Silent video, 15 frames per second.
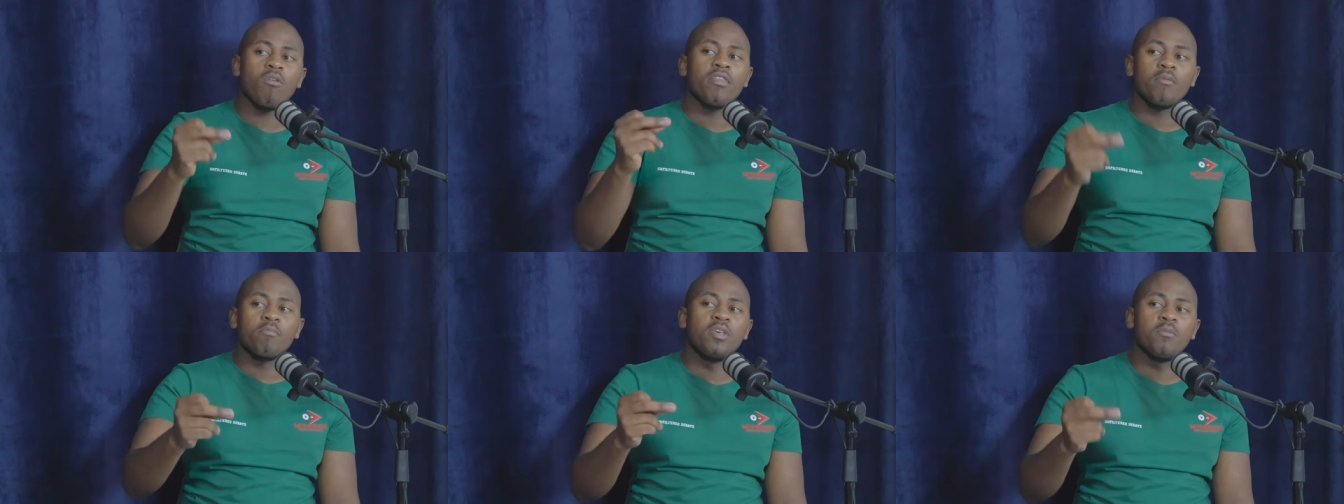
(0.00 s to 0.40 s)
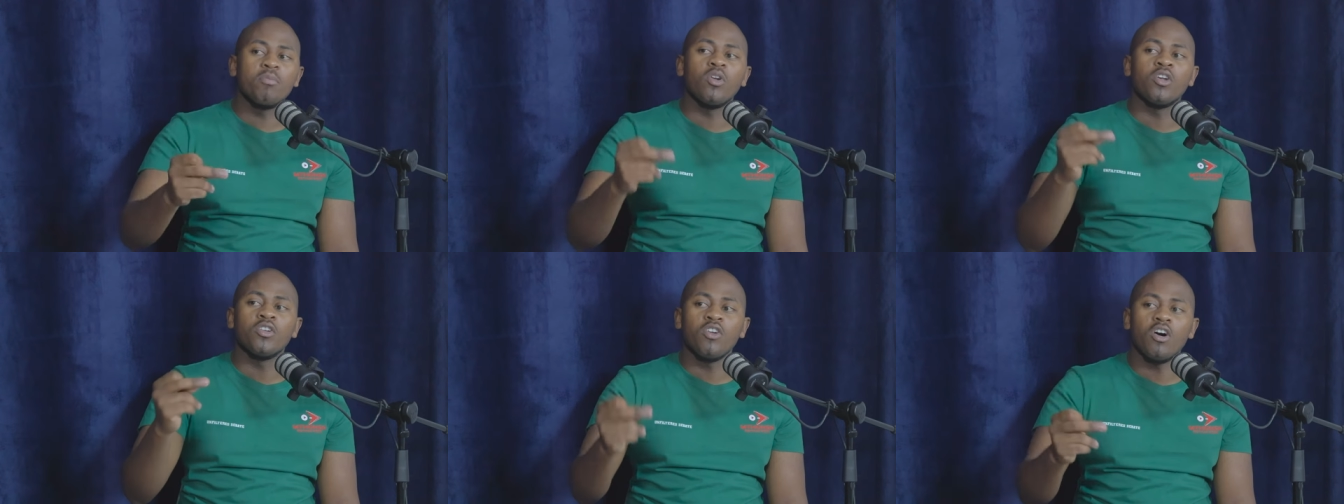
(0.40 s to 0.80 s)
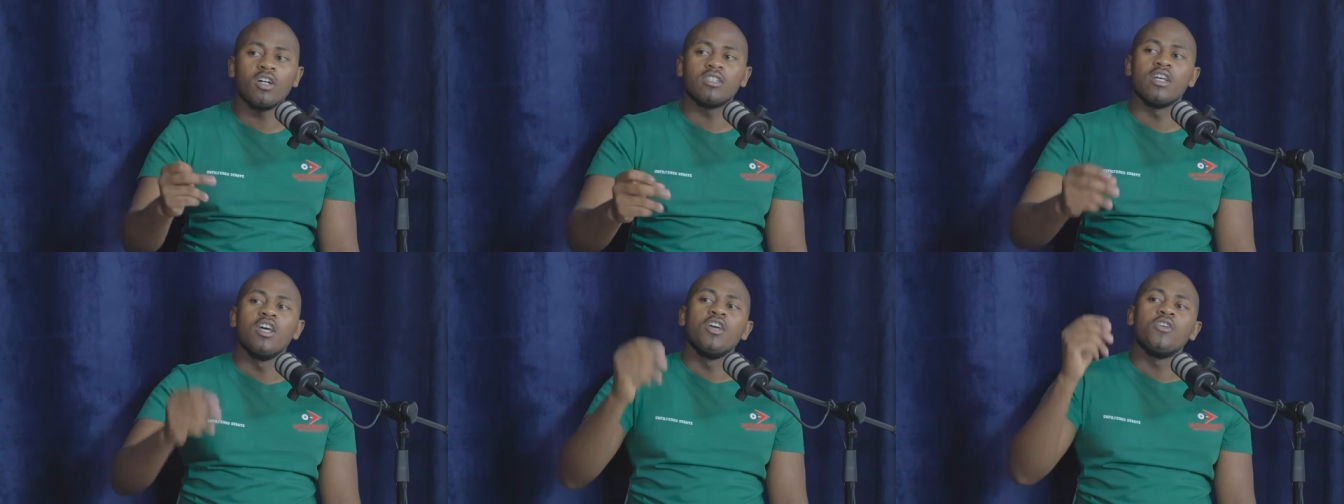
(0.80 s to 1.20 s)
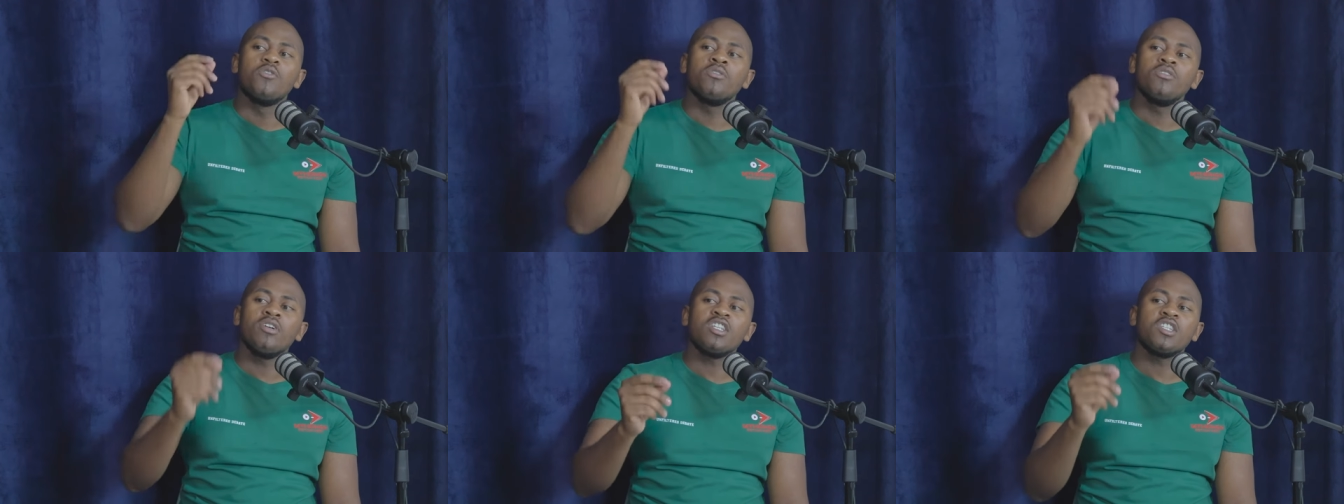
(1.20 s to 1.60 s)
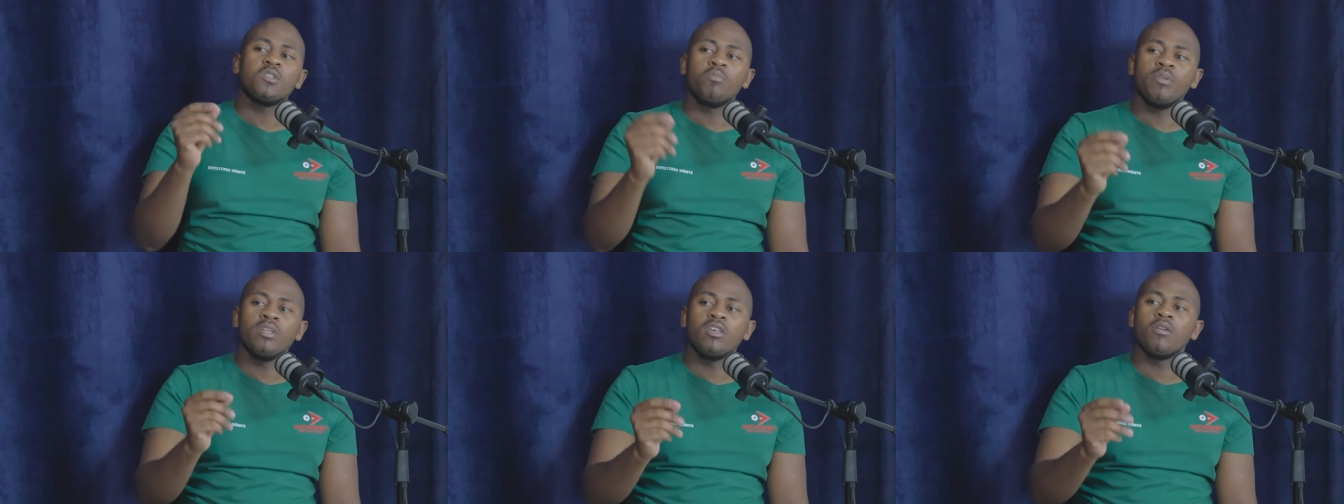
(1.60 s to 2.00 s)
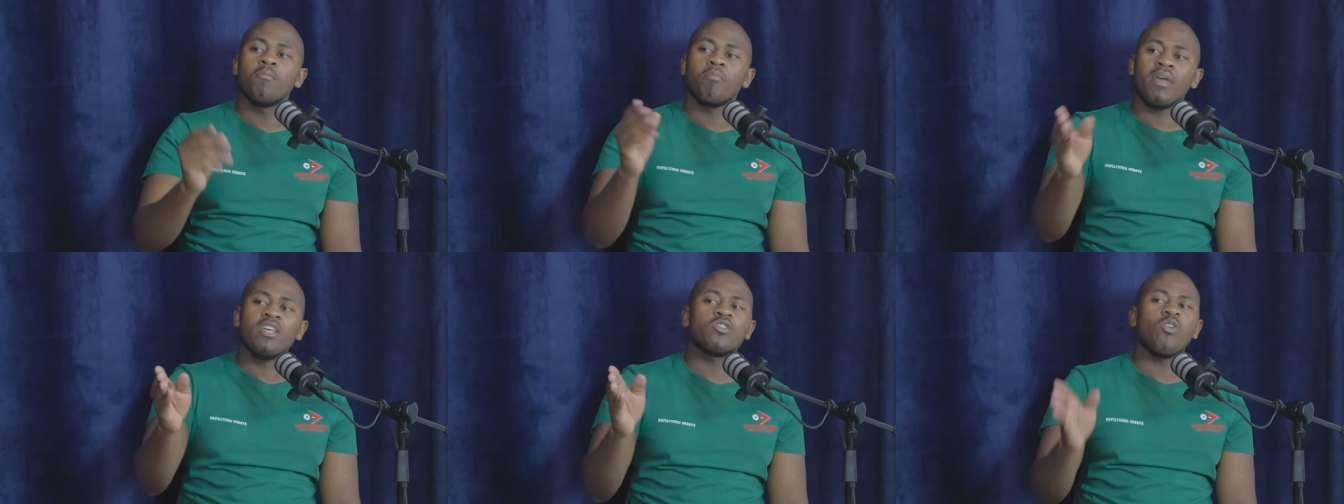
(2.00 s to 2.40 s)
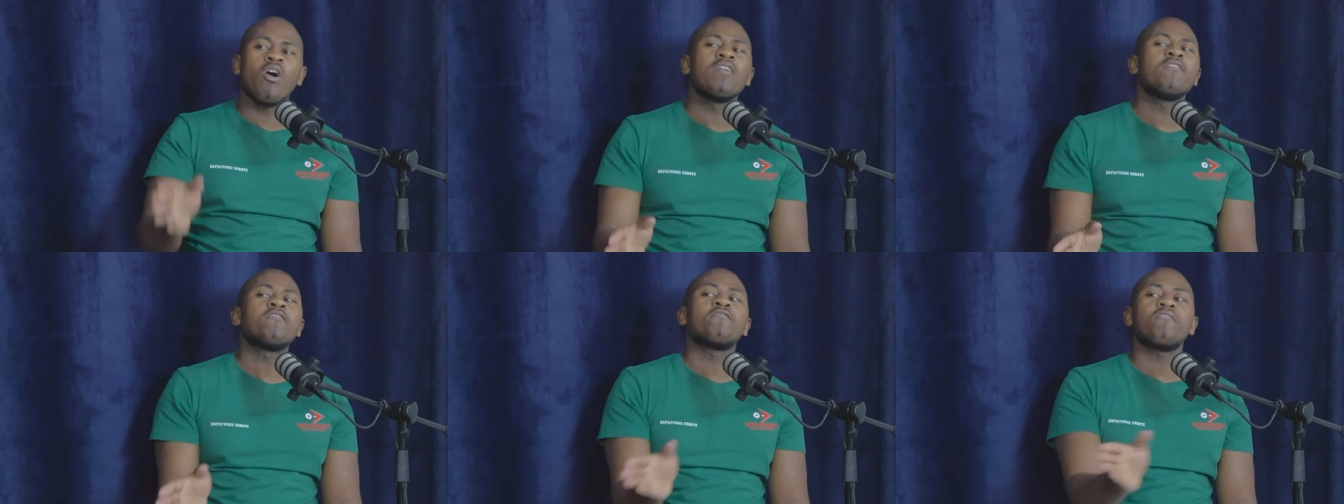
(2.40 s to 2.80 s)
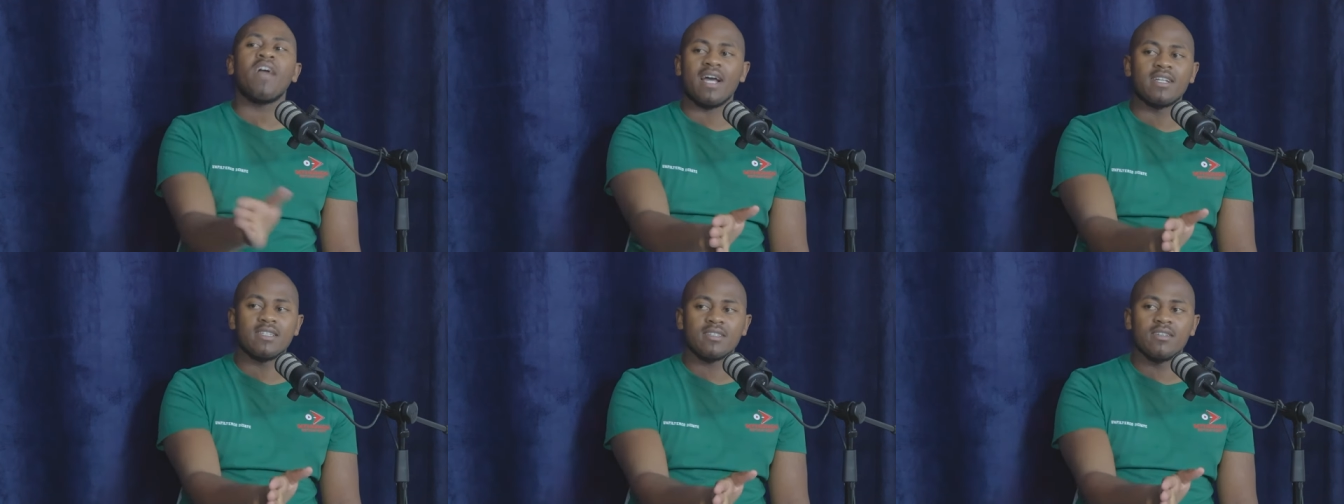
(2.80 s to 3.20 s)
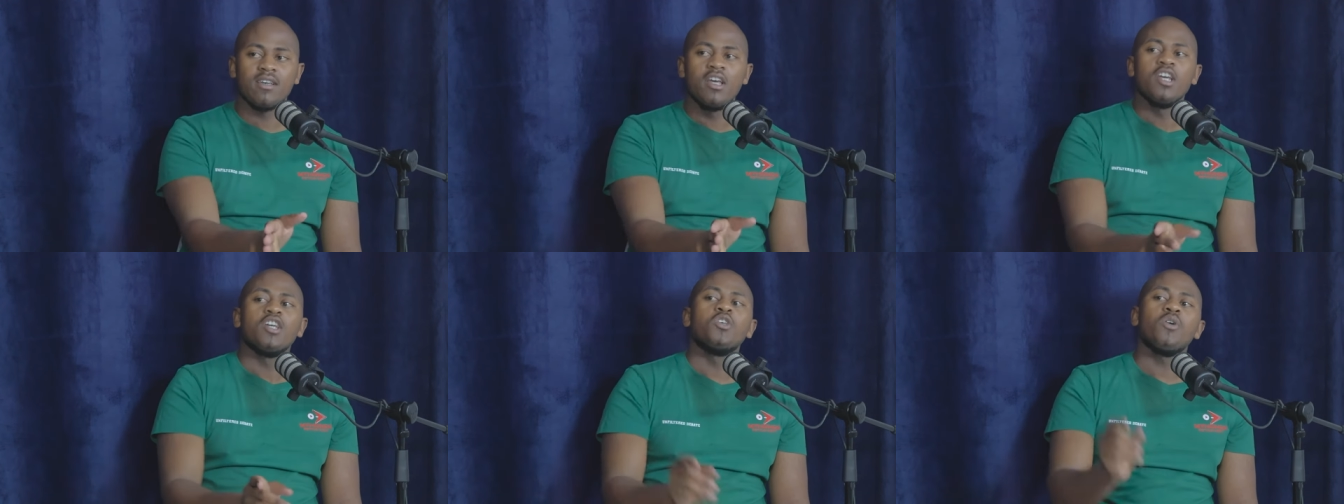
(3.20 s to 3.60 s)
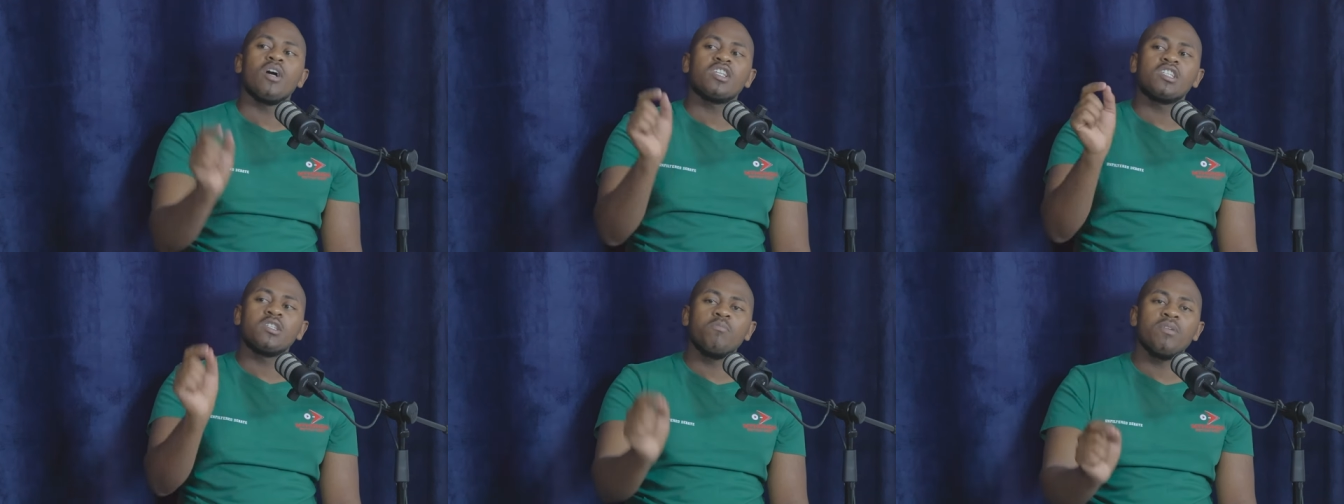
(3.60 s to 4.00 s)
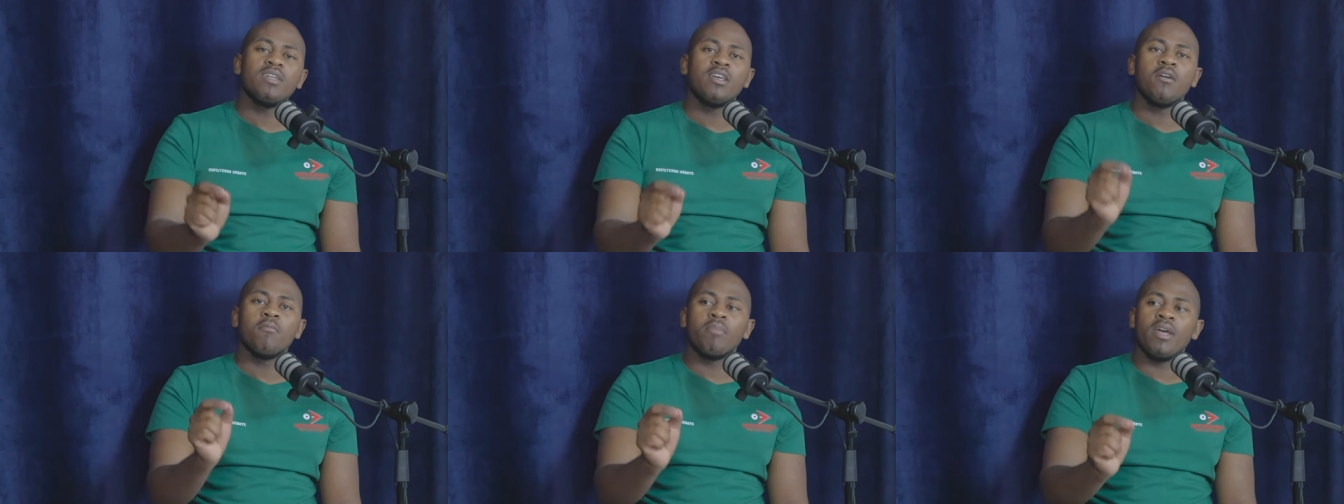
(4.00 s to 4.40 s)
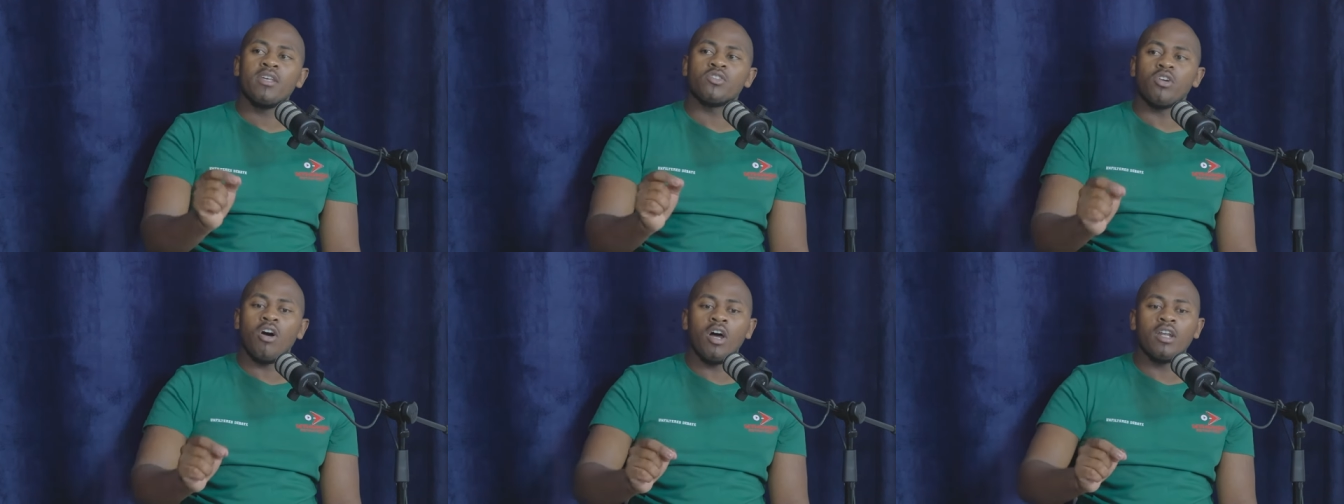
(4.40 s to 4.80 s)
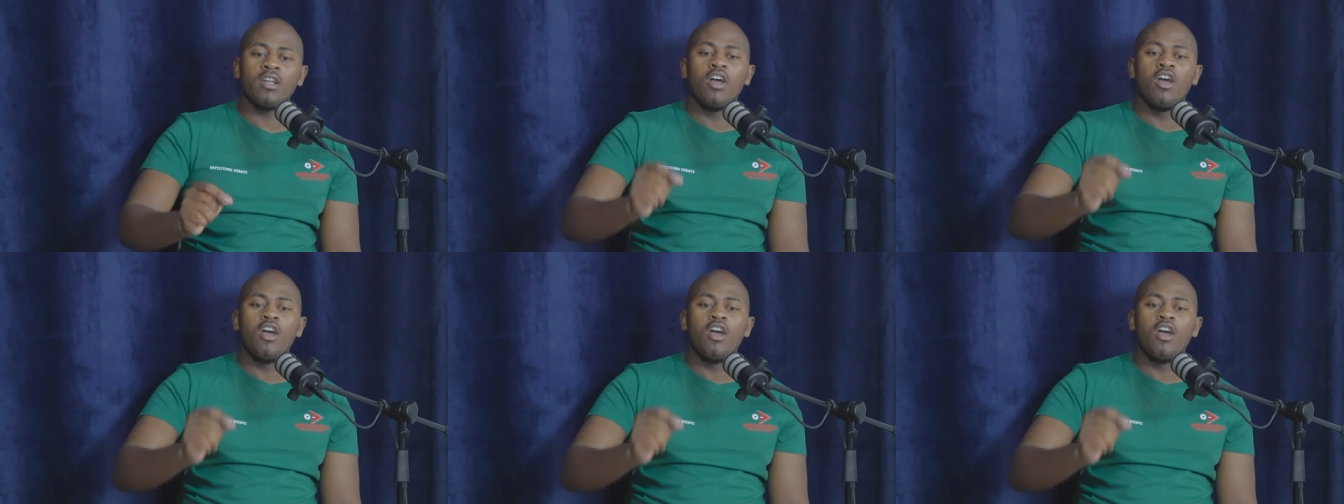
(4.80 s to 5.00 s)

the people or not? You're not speaking based on facts. You are speaking based on